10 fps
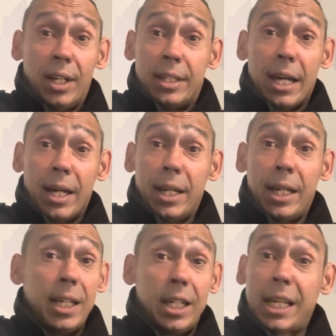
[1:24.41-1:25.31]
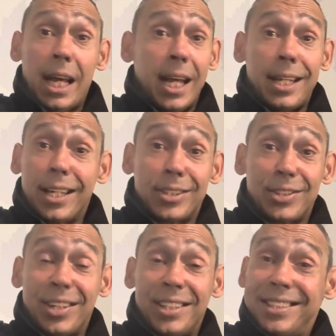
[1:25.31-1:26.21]
Now, in the Cat A
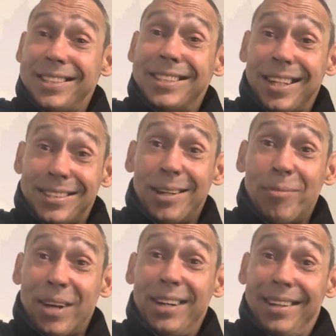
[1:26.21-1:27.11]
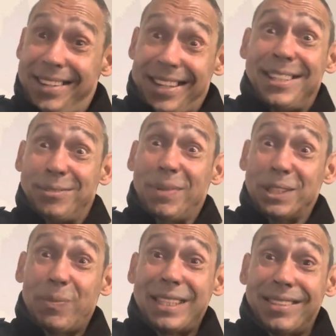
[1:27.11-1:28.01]
exercises in the summer, it's much
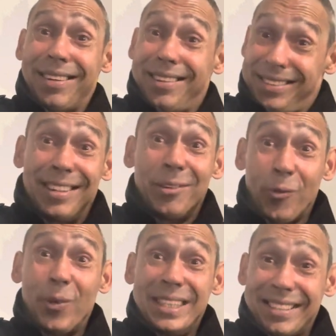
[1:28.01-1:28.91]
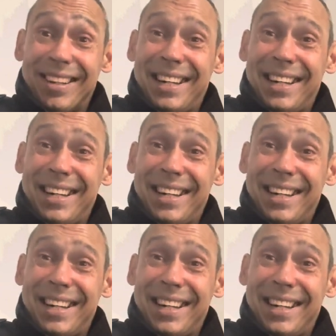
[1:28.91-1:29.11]
better than the winter.